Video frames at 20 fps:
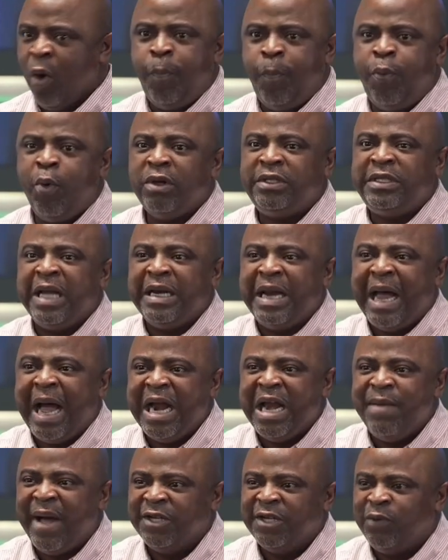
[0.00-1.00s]
You
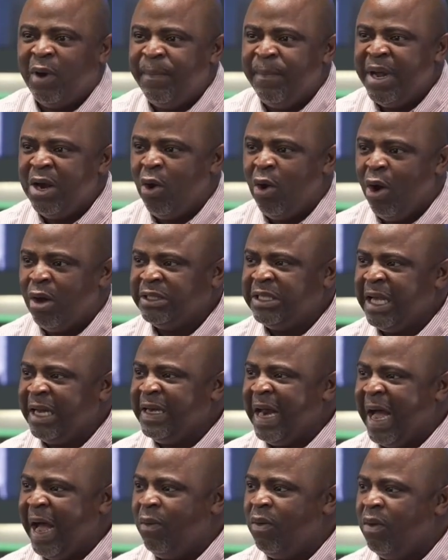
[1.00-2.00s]
protect animals from being
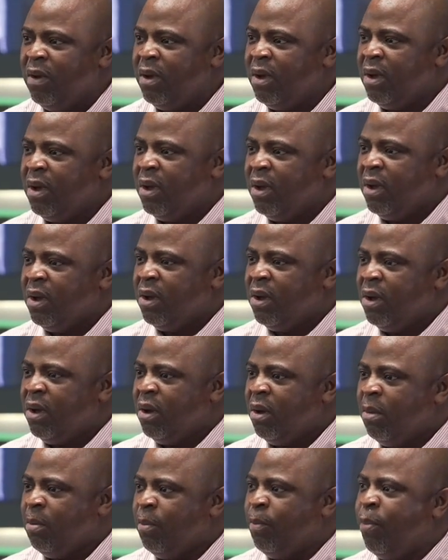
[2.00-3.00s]
hunted down,
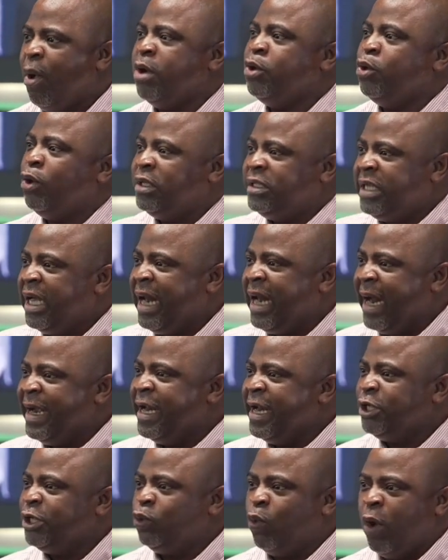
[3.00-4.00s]
but you
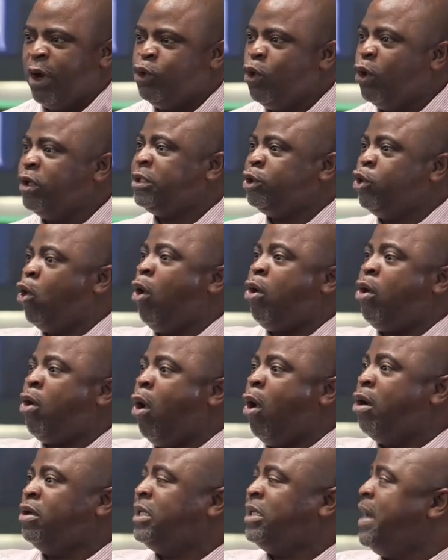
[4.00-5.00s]
say that this one,
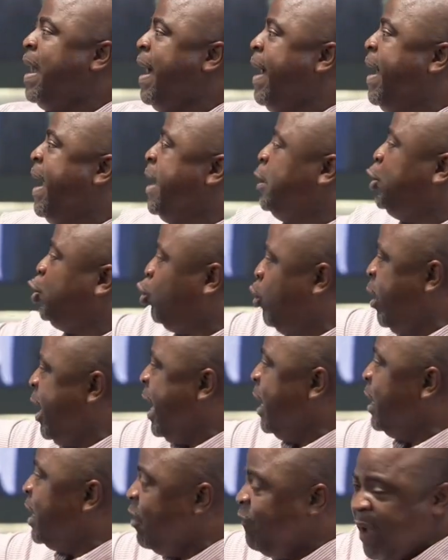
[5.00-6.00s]
you consider a
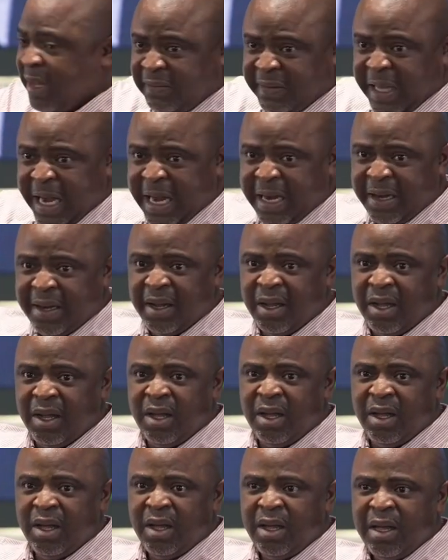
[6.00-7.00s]
tree a living
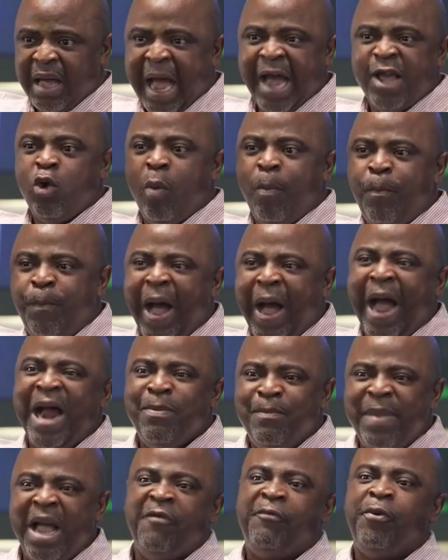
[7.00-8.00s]
thing, and you
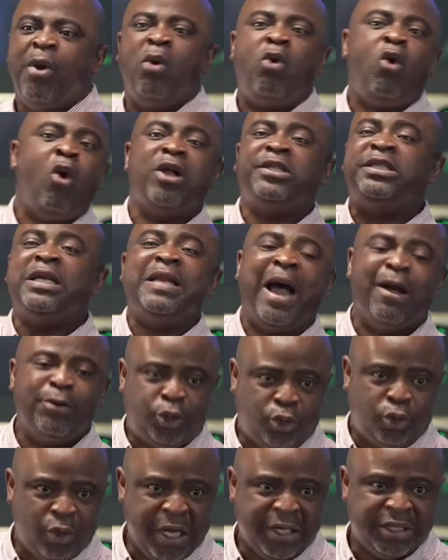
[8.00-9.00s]
ban men from
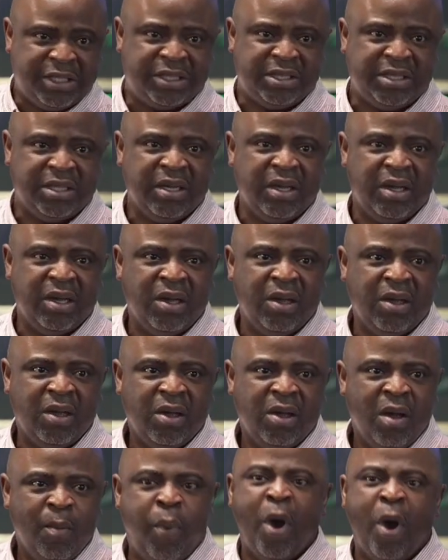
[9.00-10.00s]
cutting down trees,
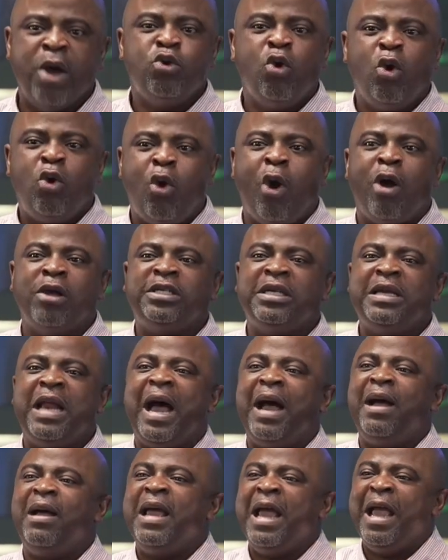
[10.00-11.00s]
but you
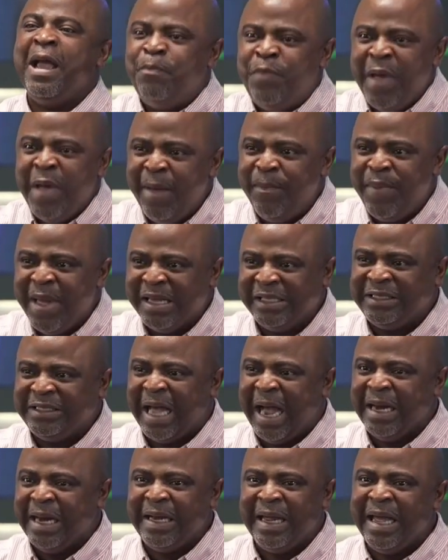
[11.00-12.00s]
consider a baby
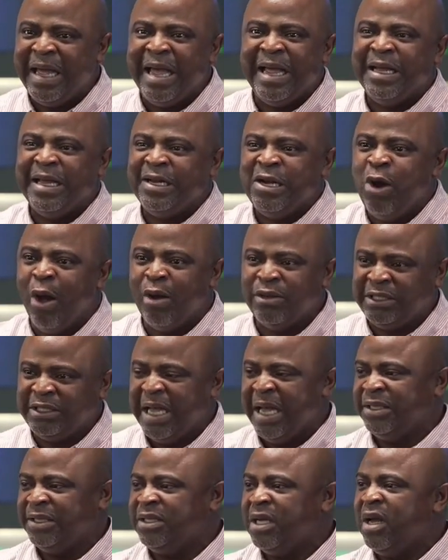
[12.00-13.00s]
inside
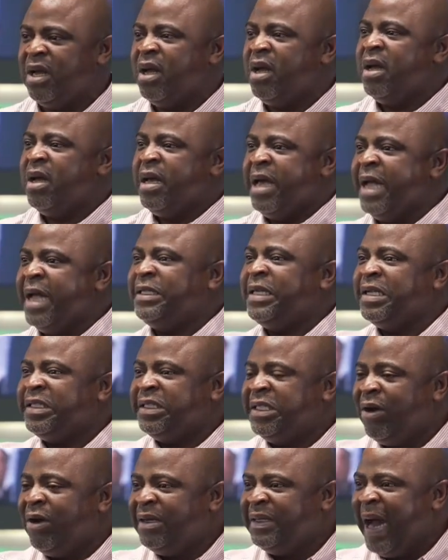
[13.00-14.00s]
nonsense.
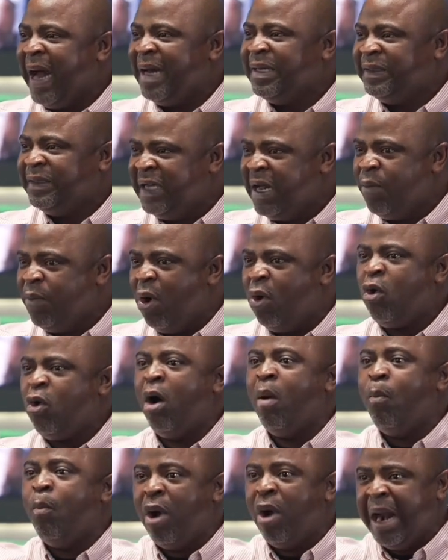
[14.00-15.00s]
It is still that
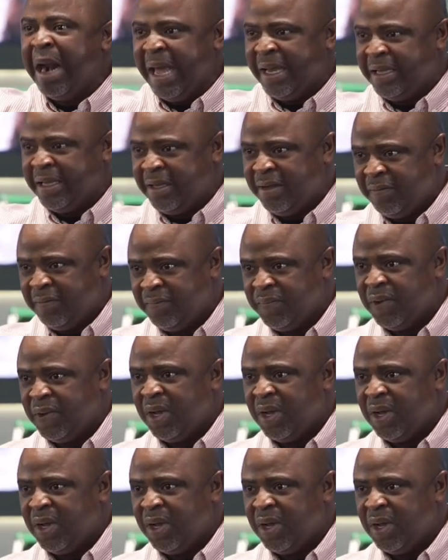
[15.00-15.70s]
demon called Molech.